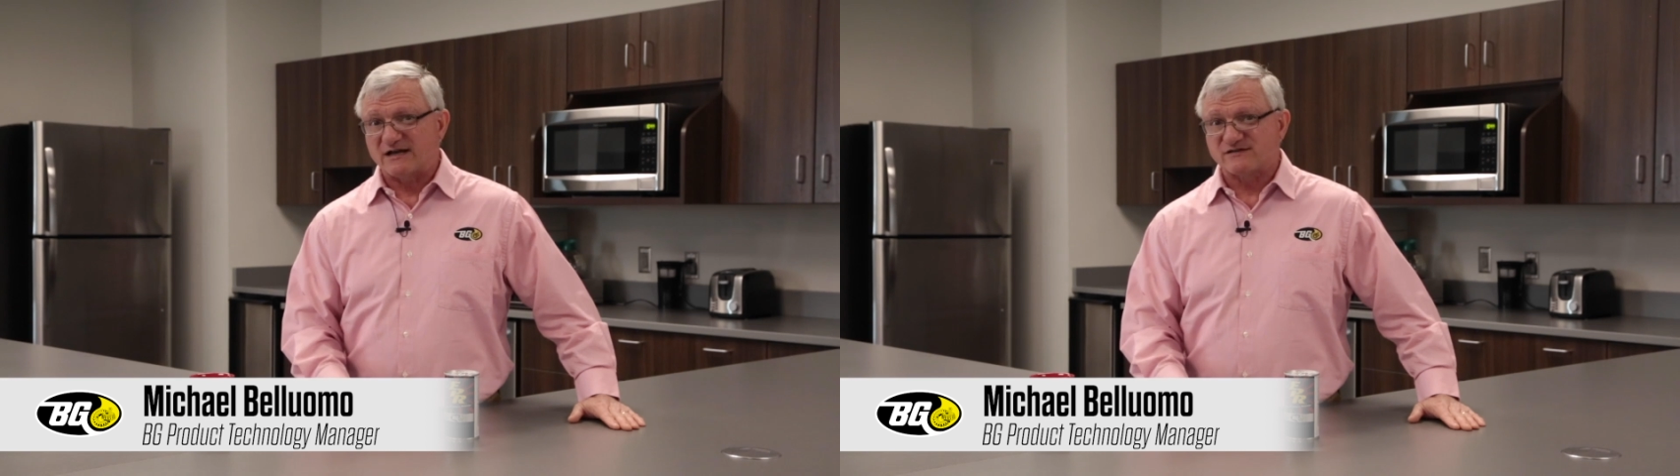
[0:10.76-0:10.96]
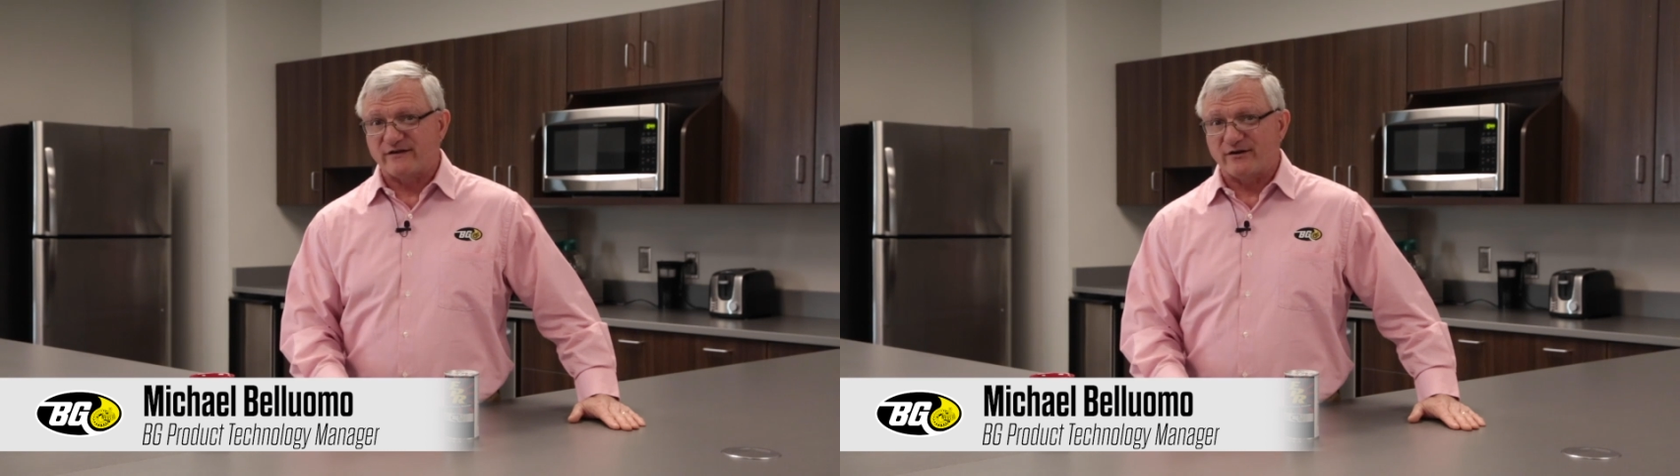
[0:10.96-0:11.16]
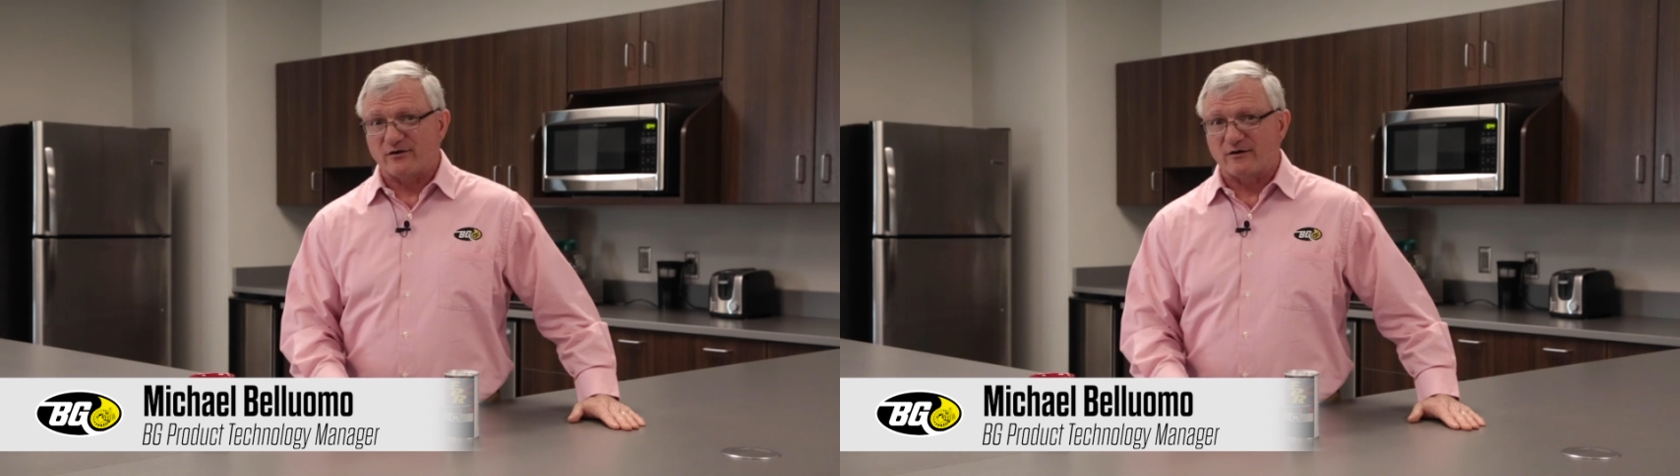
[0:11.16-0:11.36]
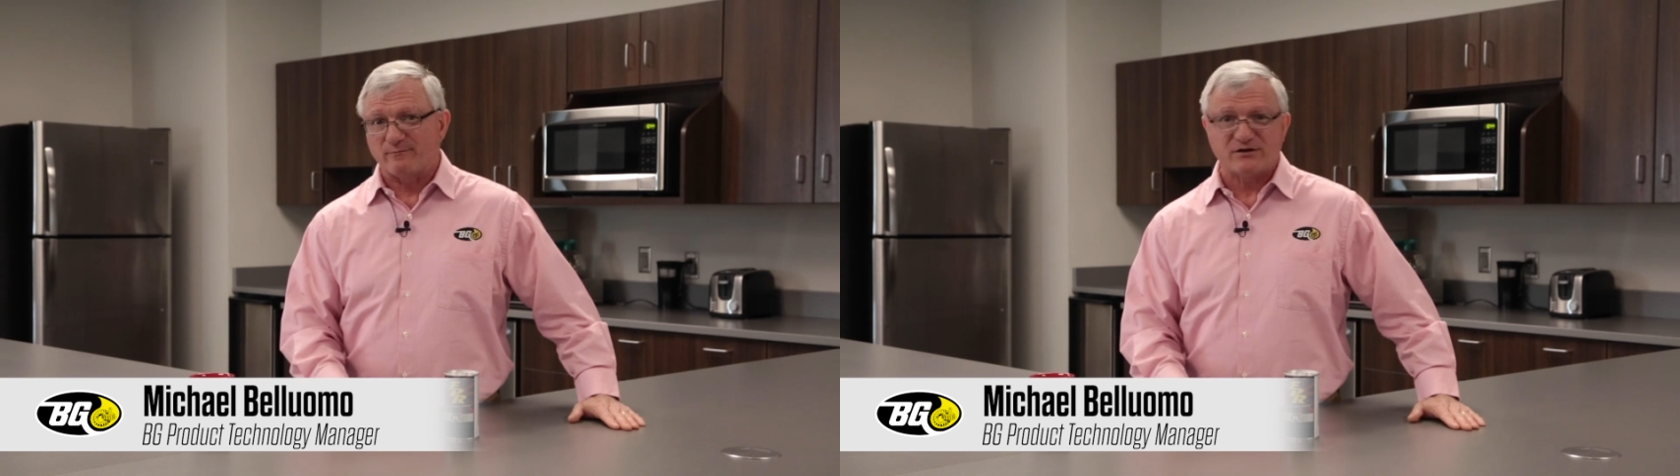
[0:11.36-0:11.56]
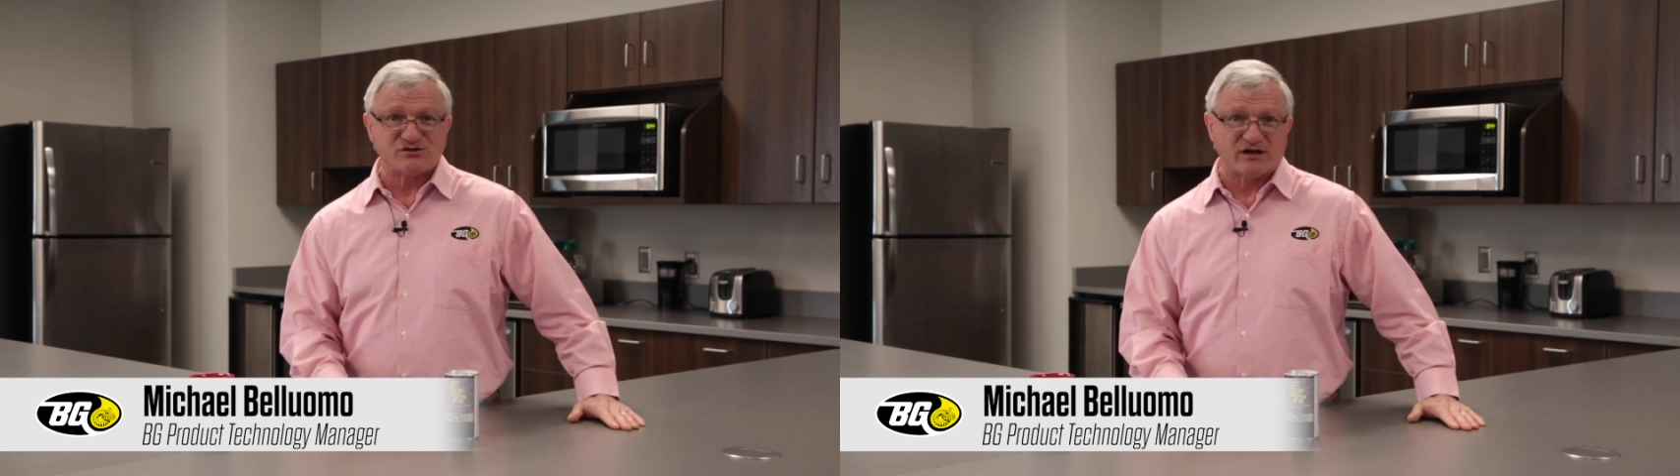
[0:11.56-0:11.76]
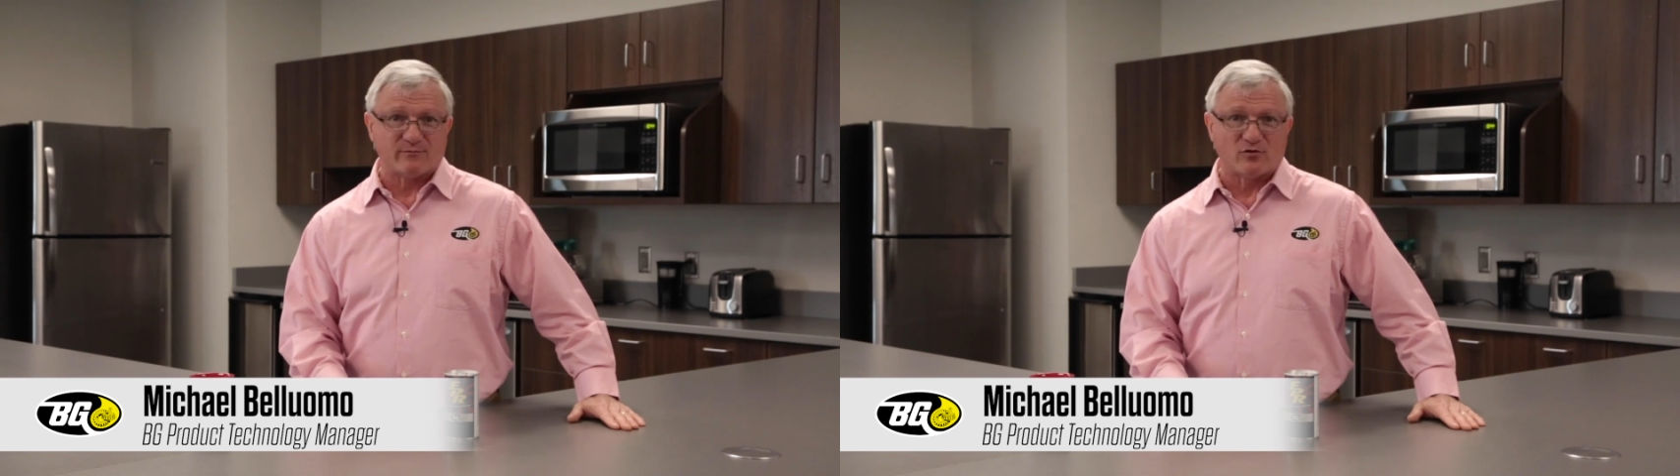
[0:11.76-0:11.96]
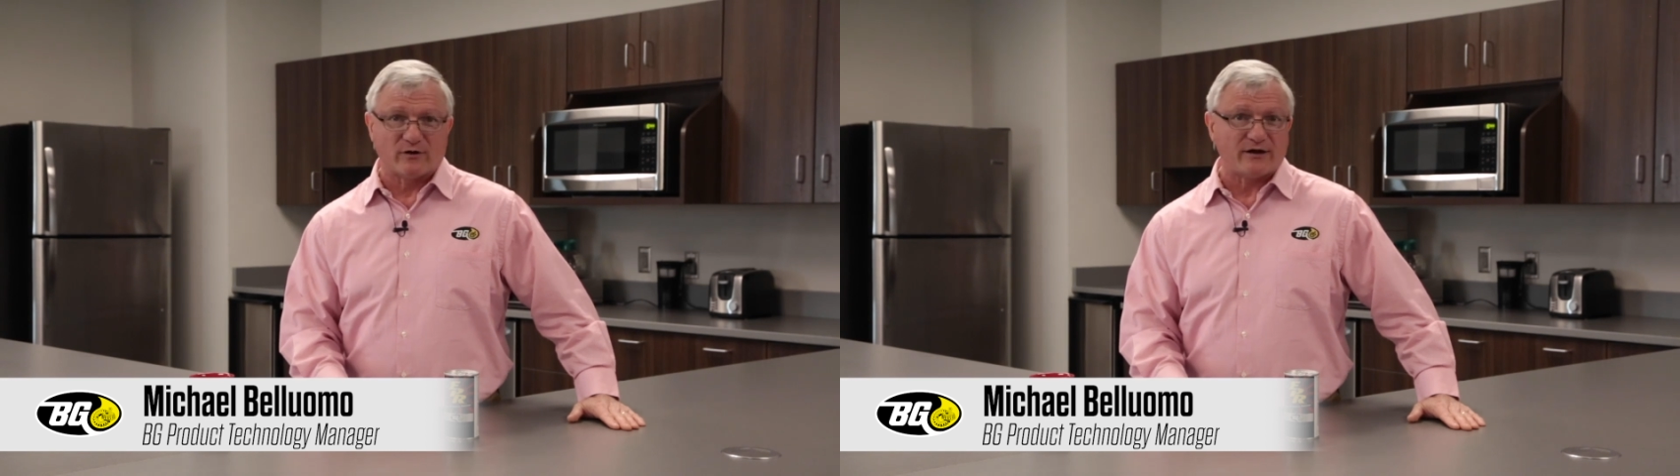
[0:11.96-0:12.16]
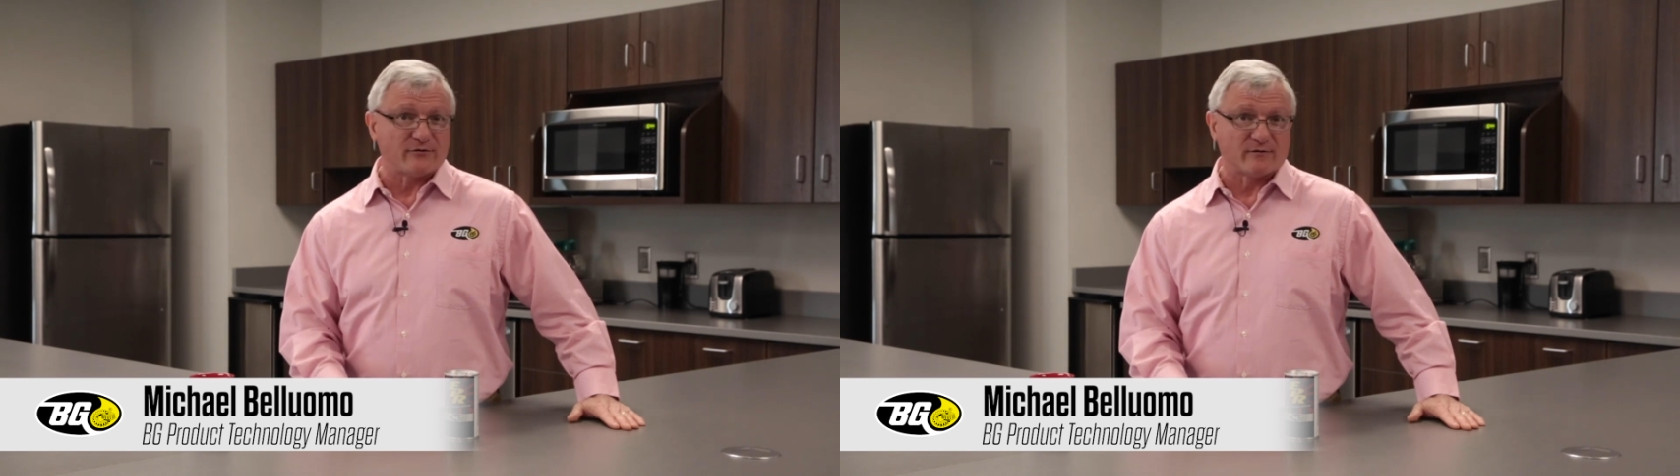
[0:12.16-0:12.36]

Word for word: last video on BG MOA